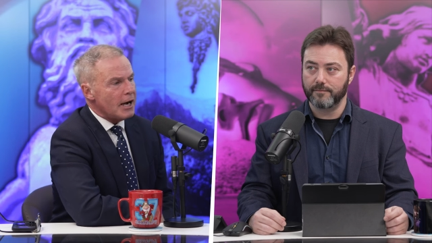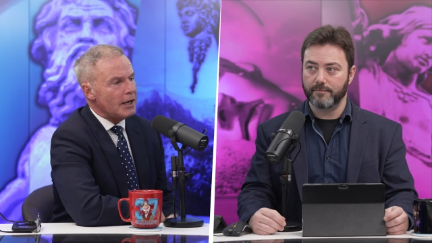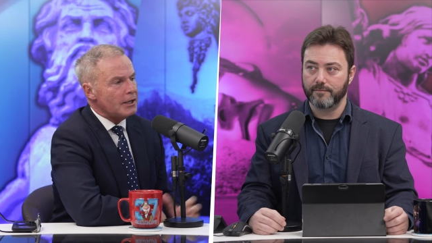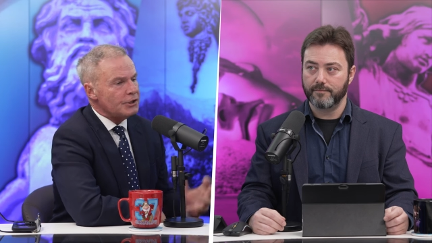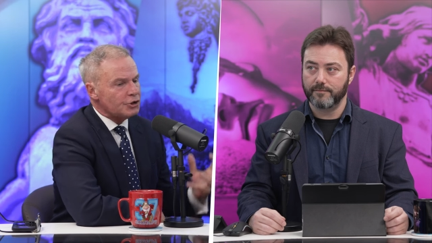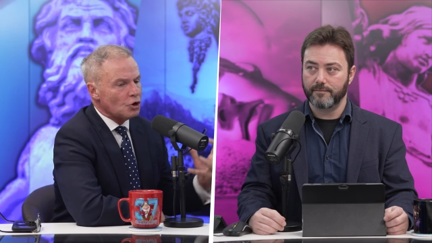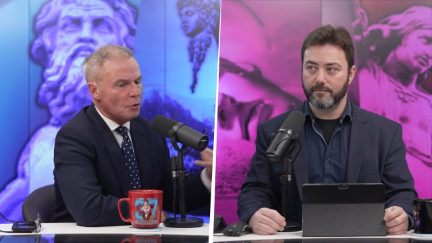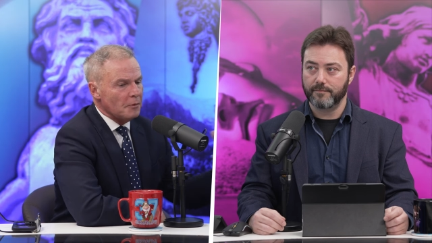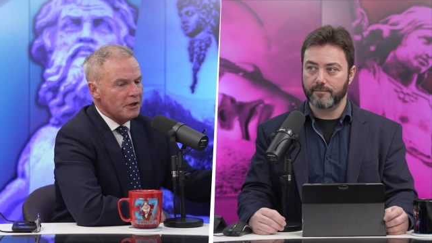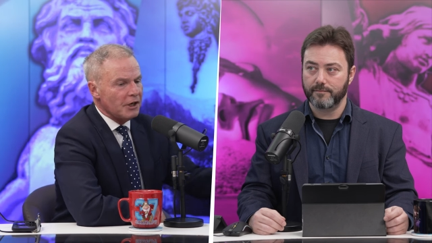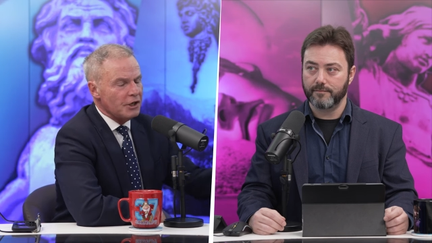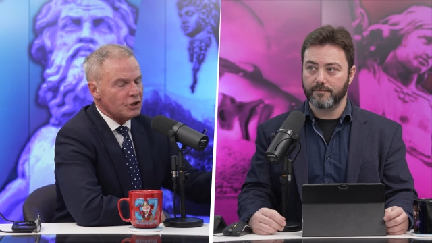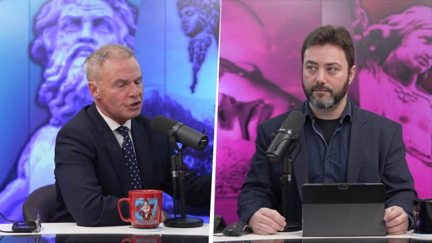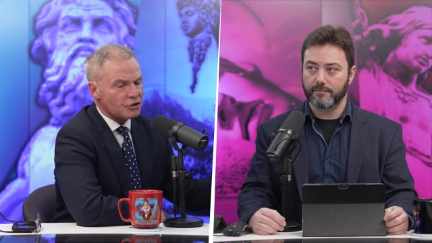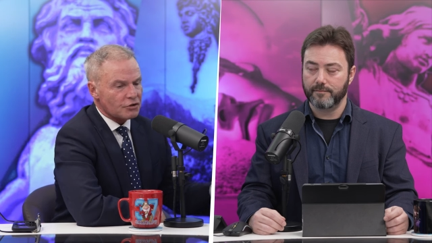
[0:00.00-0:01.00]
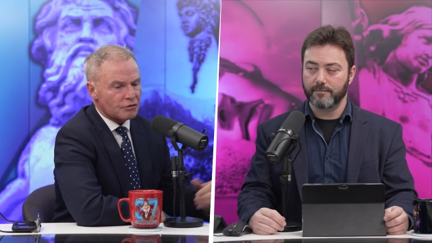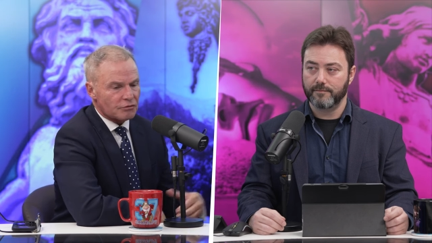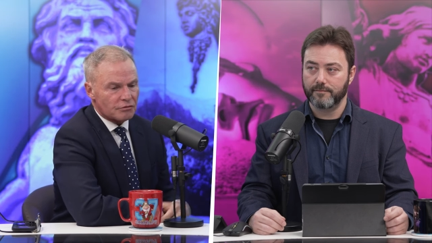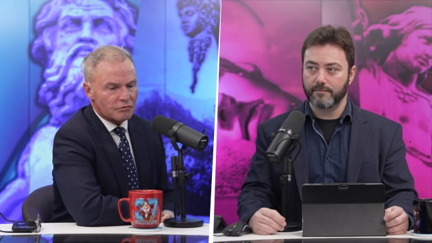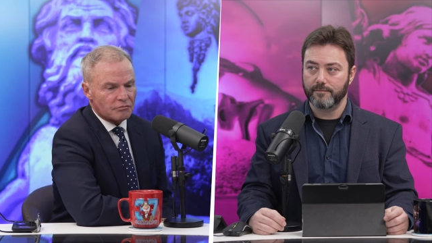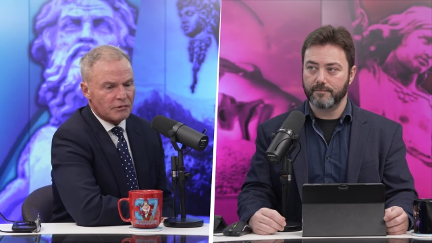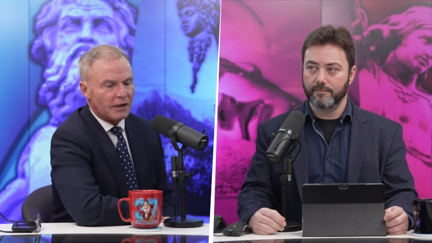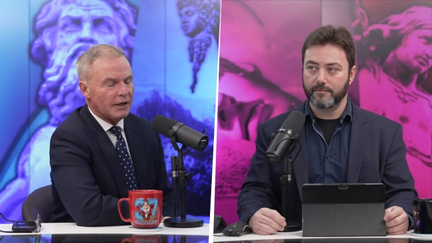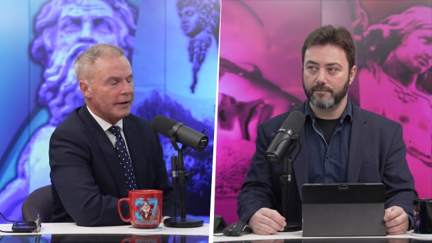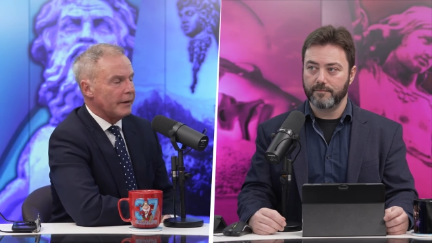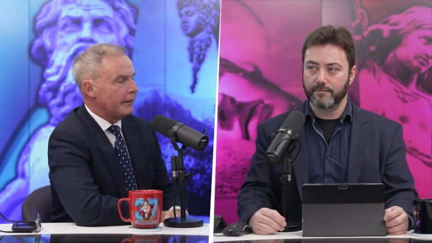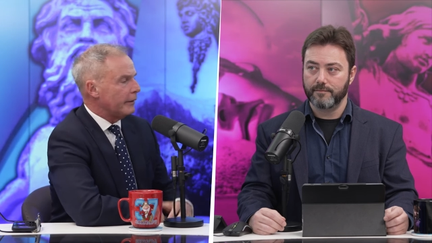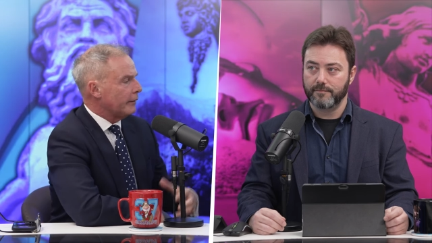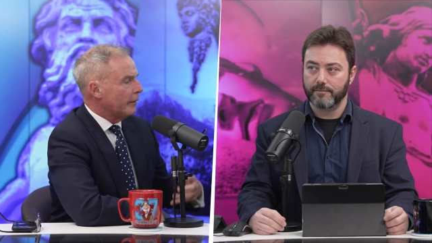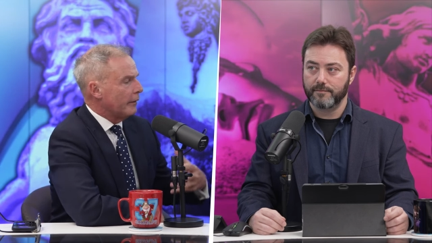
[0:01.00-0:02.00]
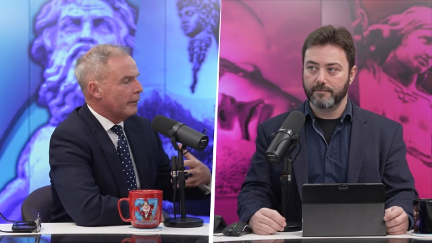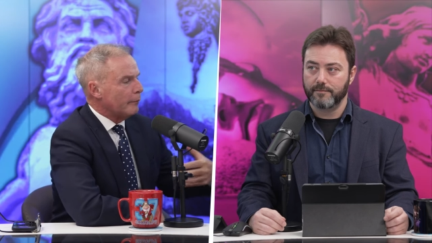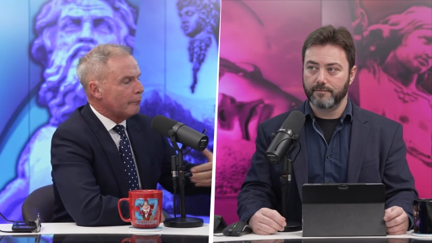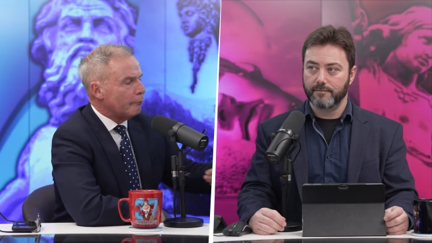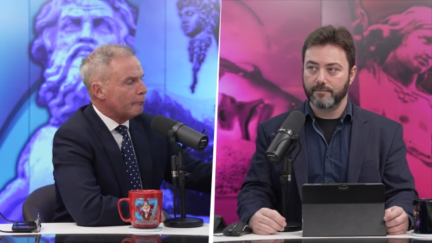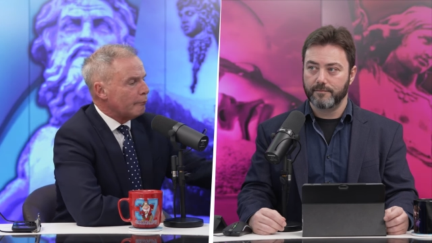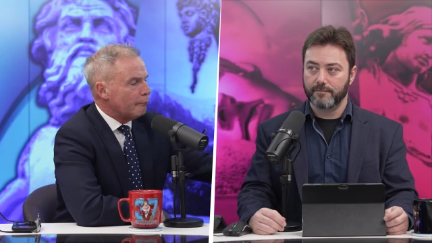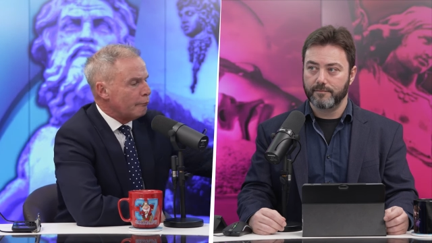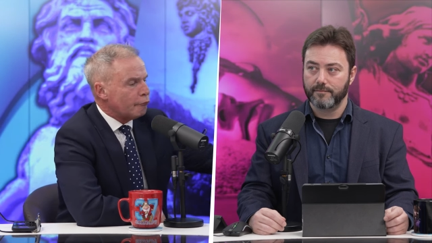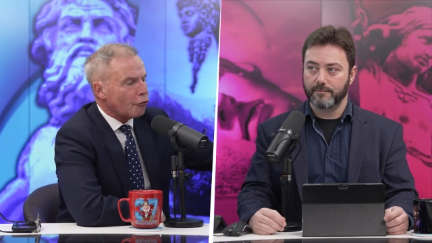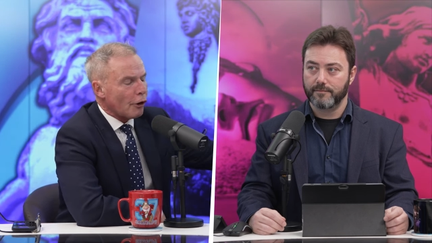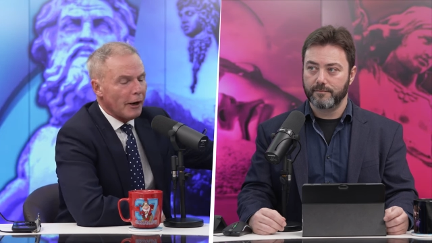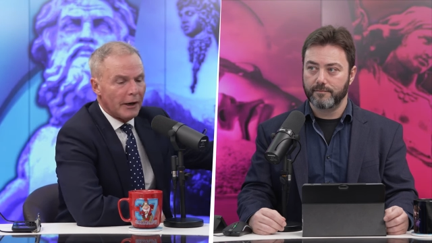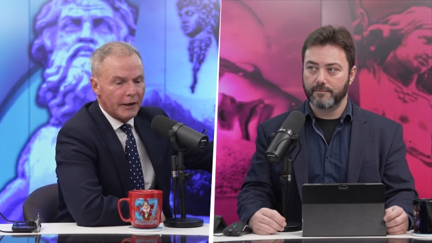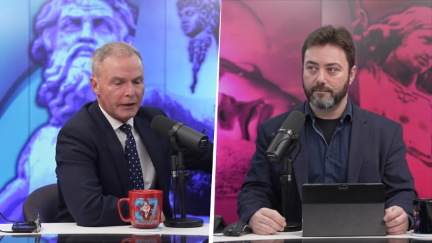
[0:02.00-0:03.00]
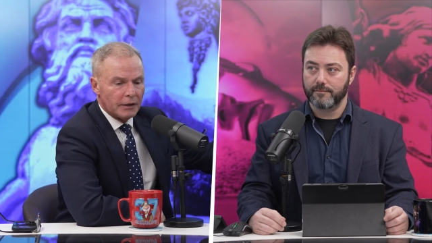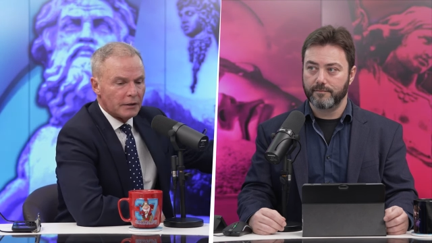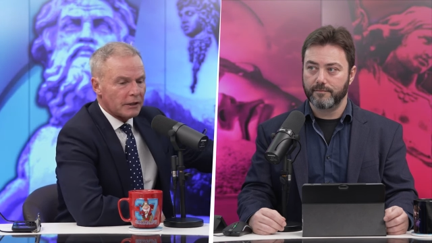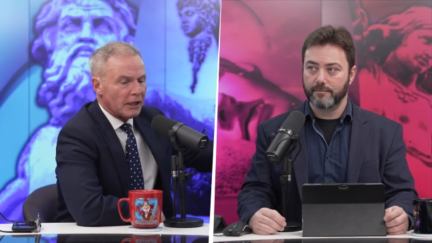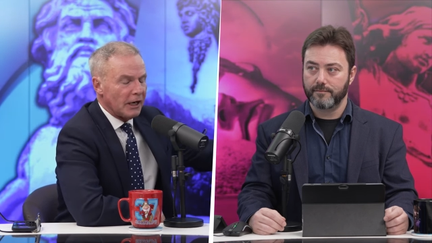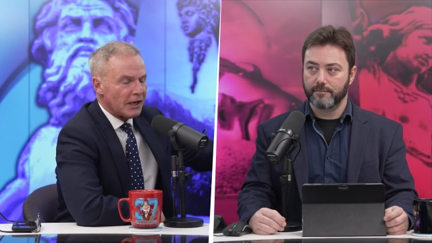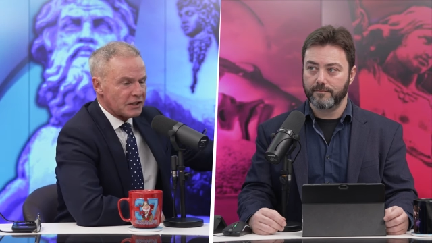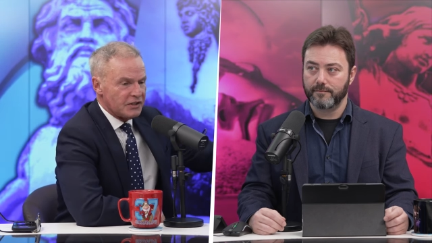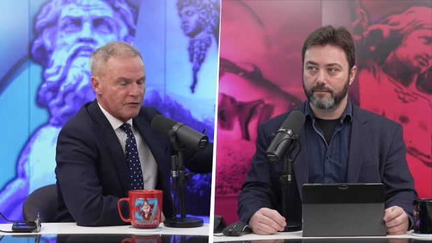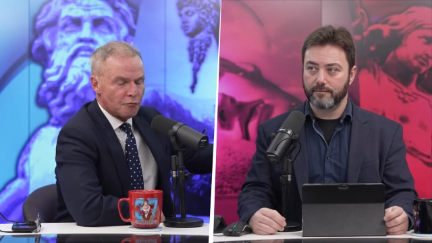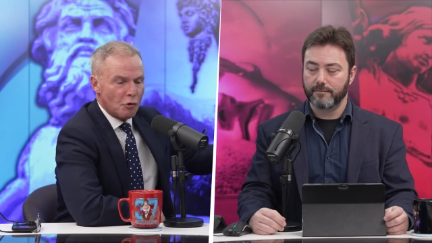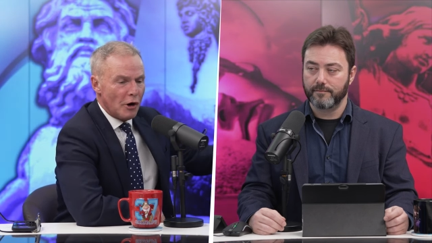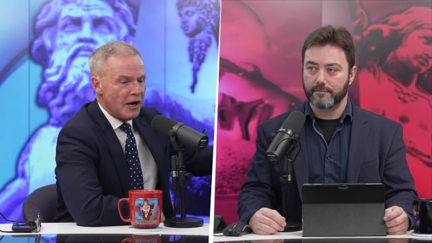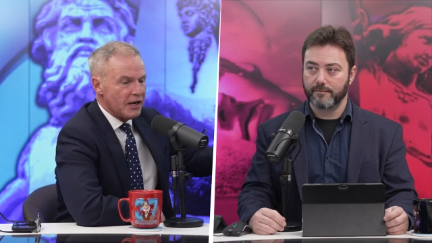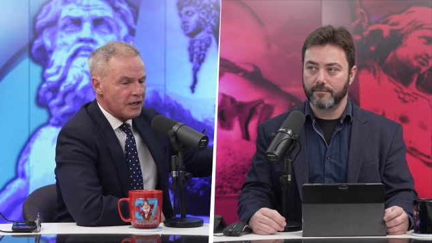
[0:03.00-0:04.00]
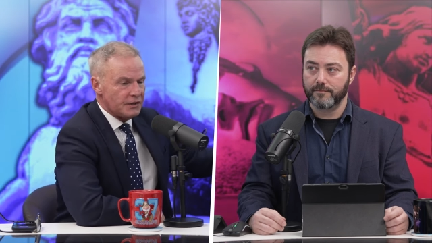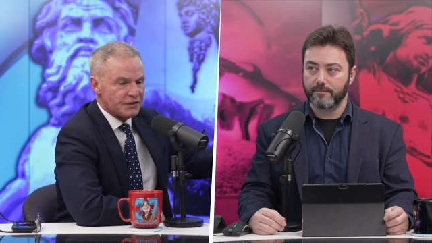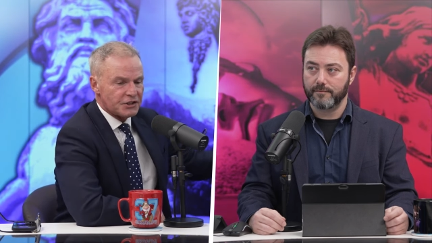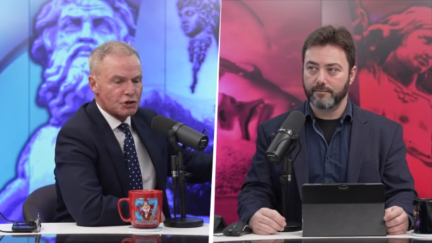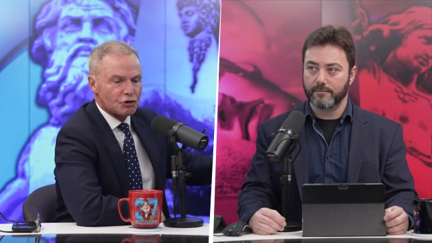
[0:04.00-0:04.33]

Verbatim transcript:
Speaker 1: and domination and praying, collective praying in the